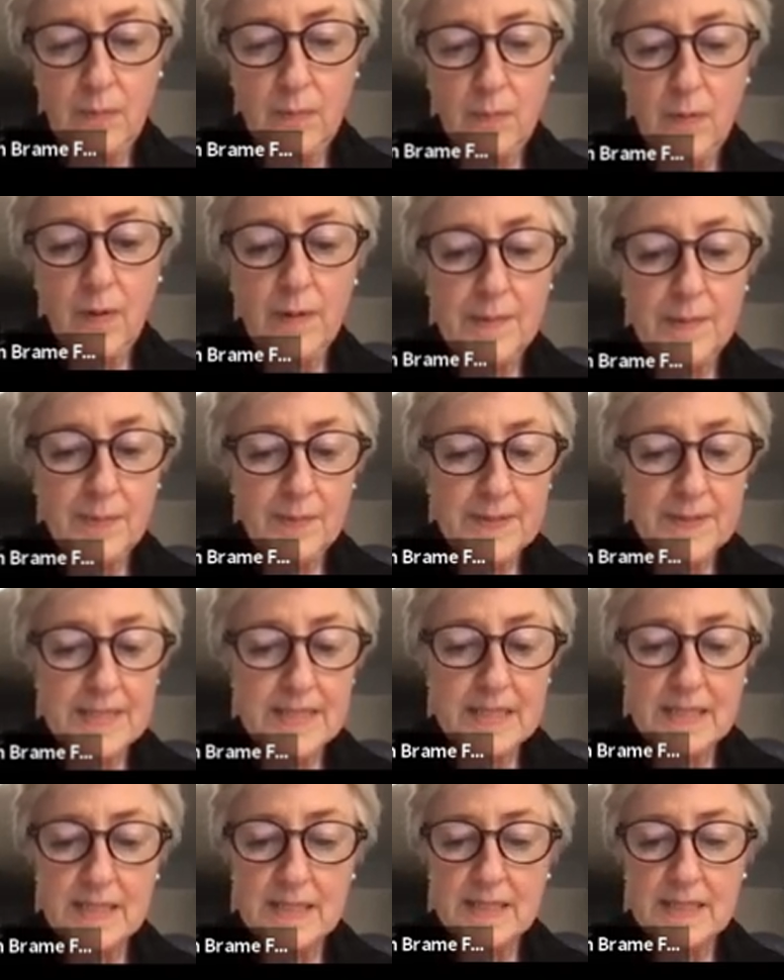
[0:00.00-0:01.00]
were
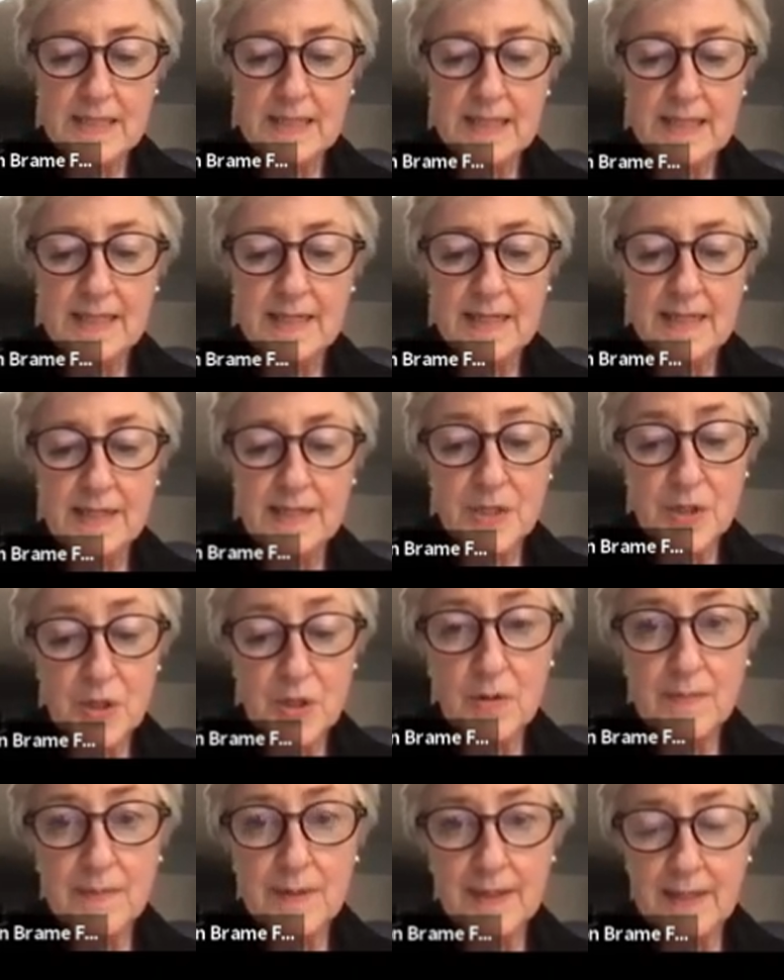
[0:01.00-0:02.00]
imprisoned in an
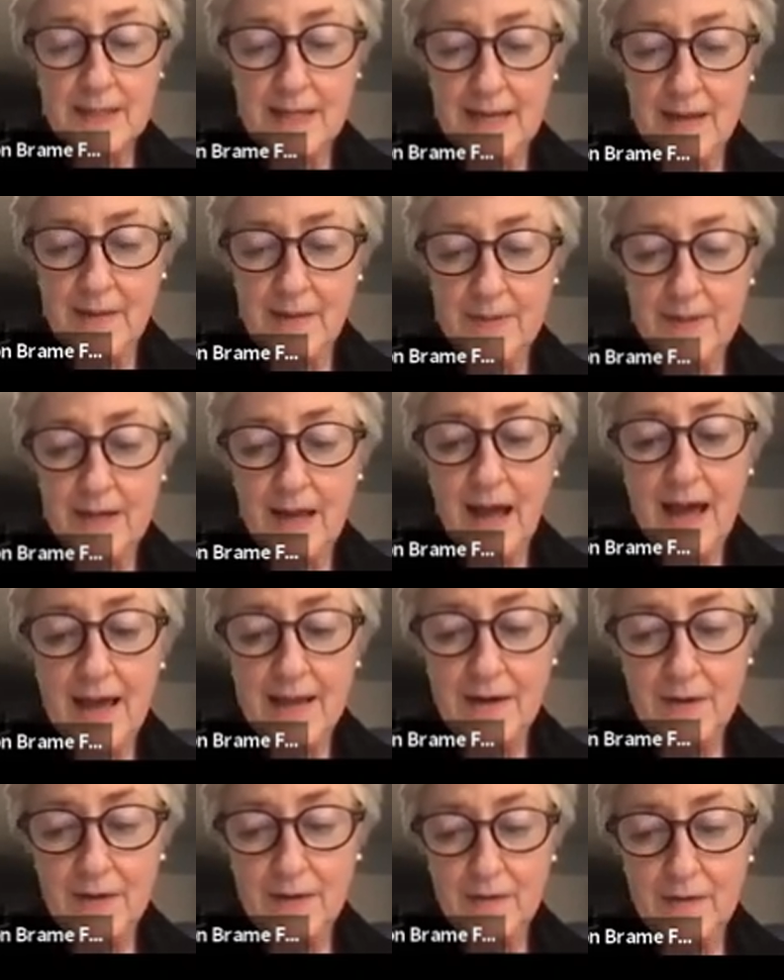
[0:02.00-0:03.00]
internment camp in
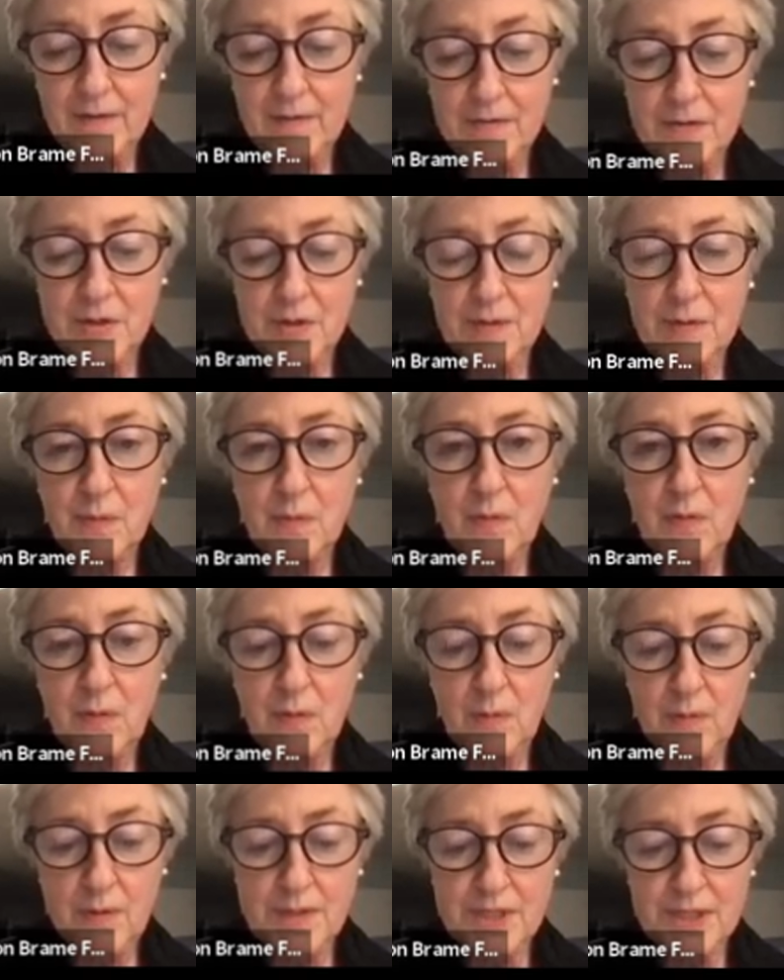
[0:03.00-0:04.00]
Idaho during
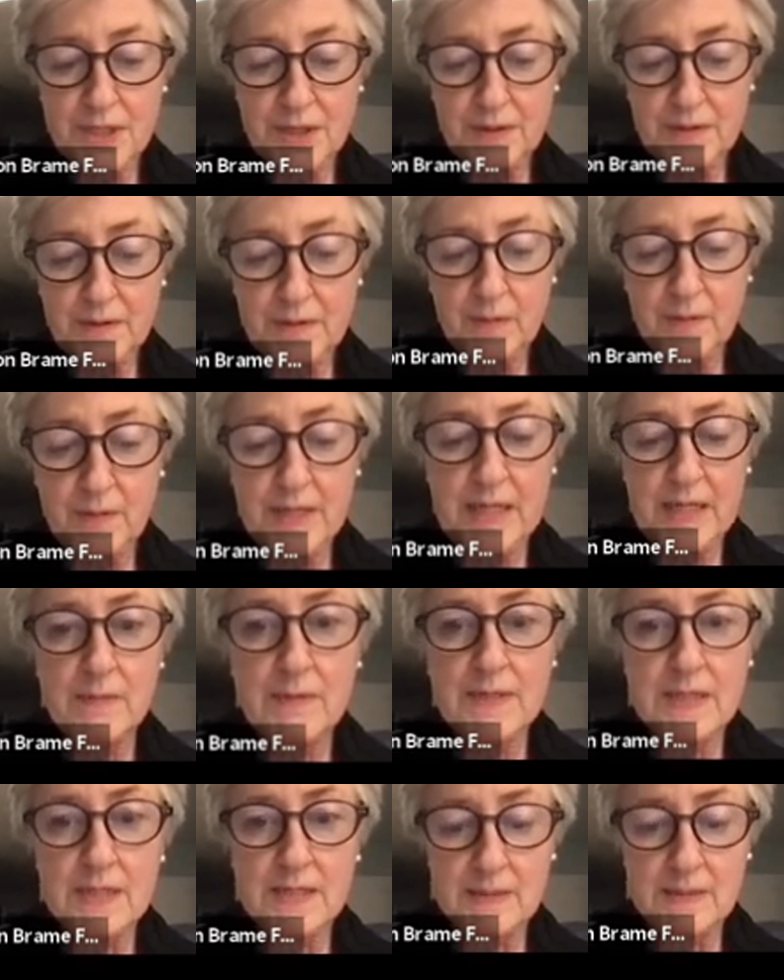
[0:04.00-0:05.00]
World War II when he
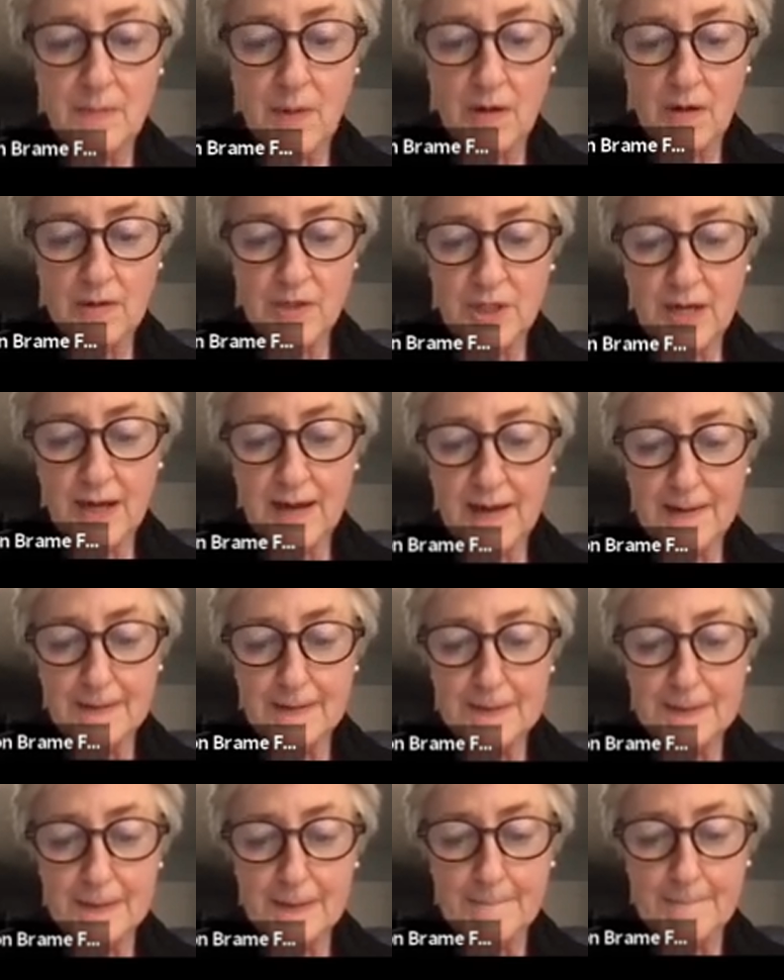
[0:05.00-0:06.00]
was a small
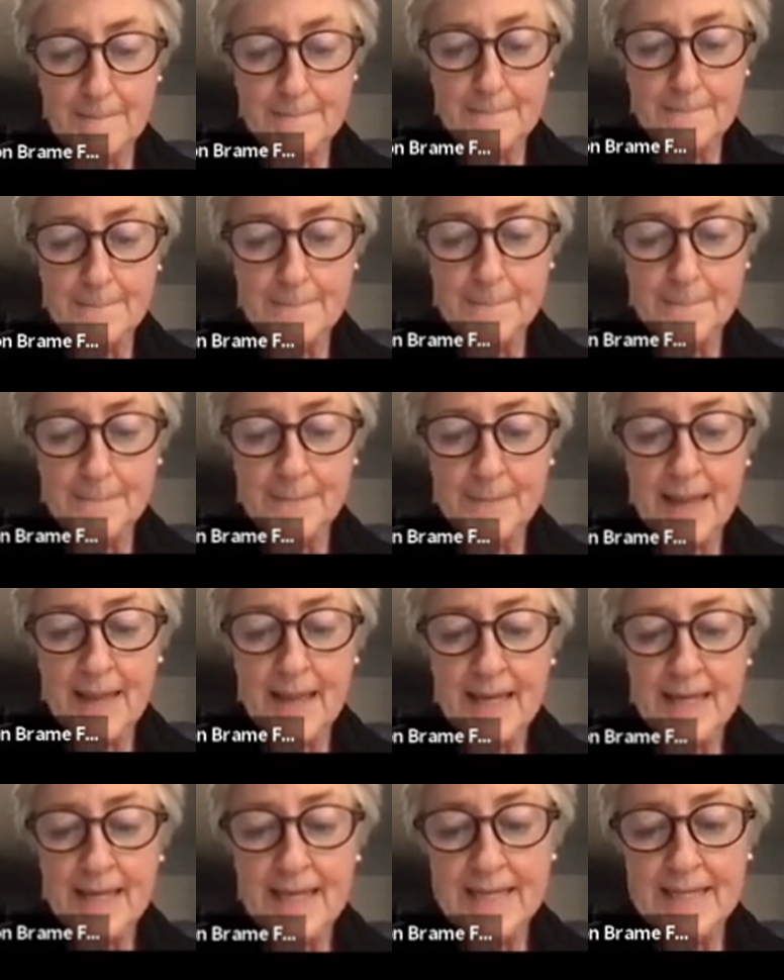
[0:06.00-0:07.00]
child.
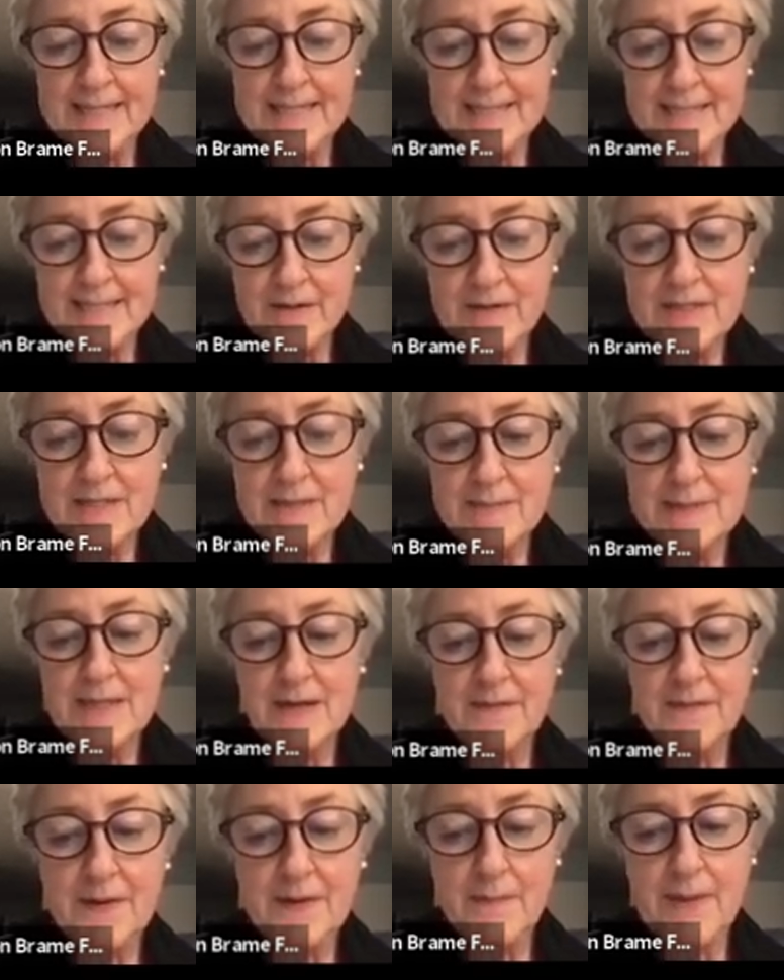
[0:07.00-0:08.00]
He considers
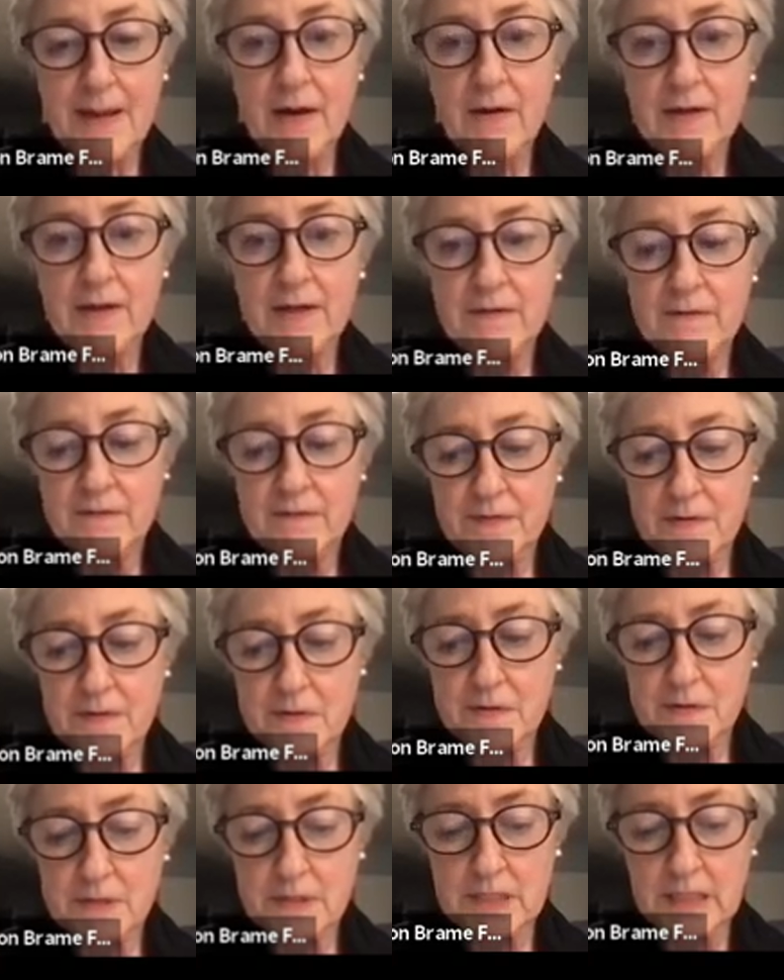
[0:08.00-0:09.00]
himself an American
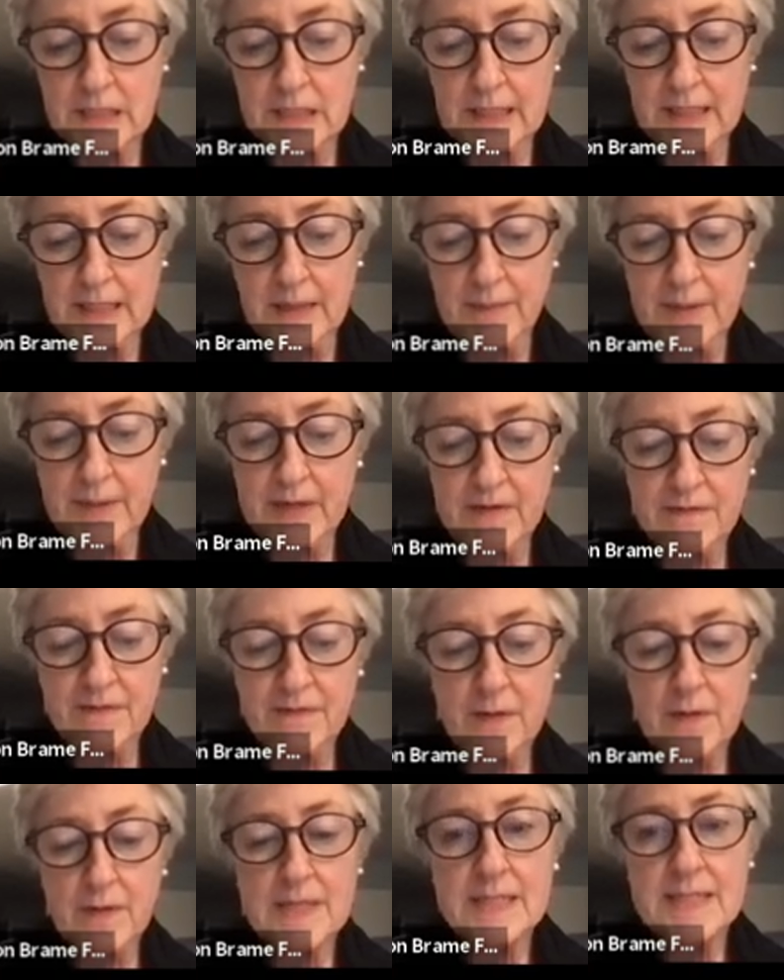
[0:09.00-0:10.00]
first, but he
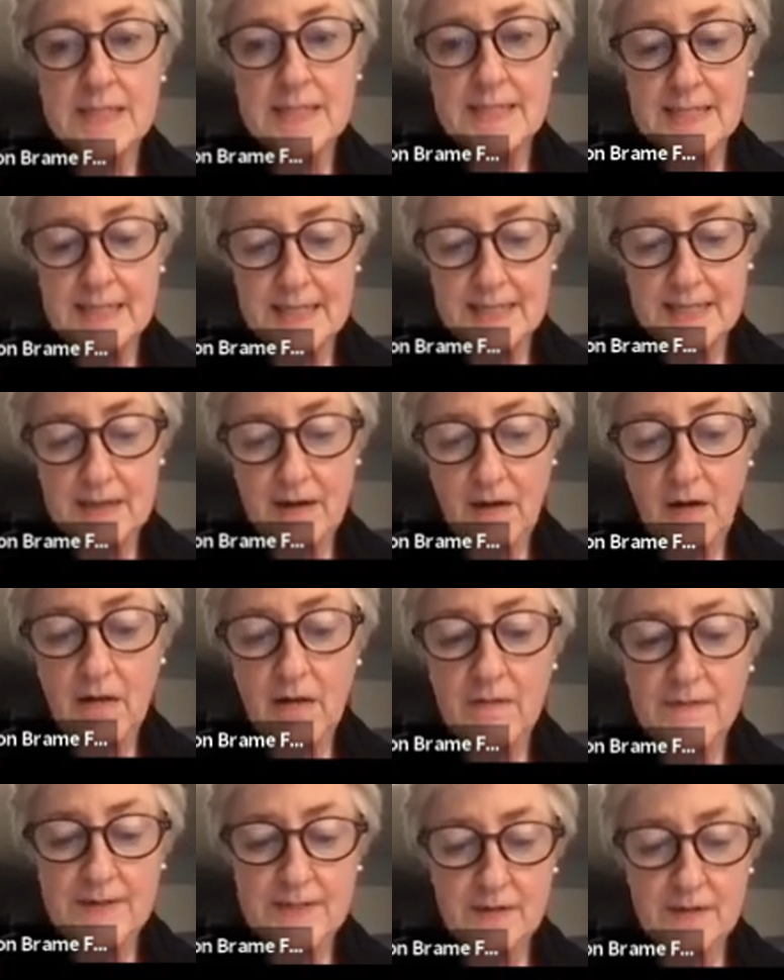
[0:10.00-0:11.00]
focuses in all
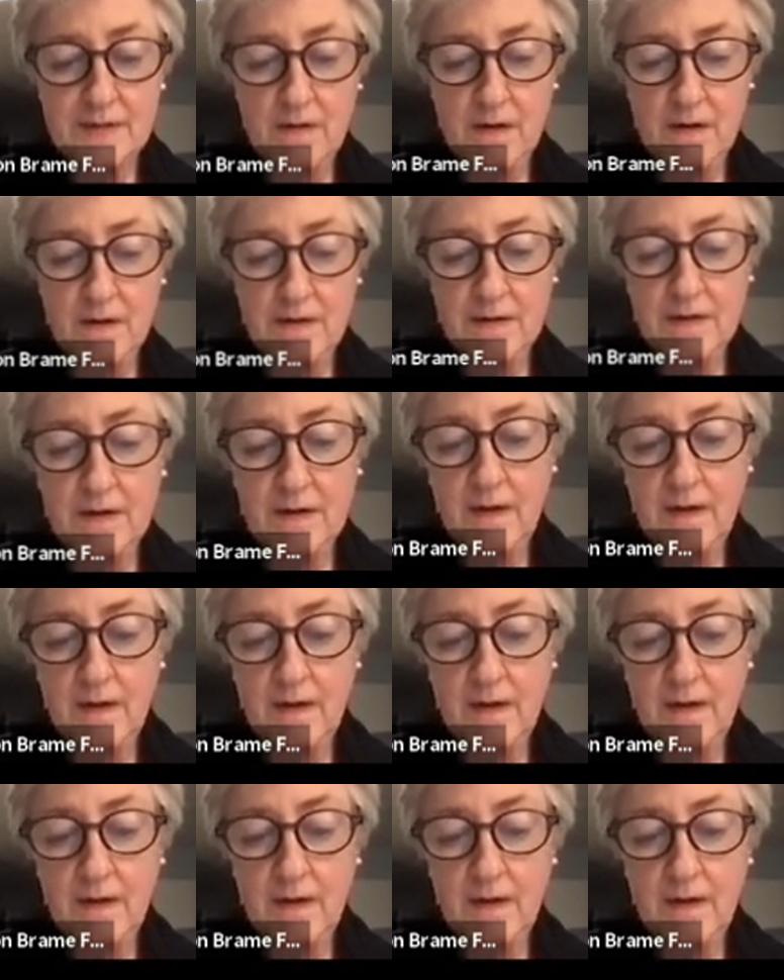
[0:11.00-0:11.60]
of his art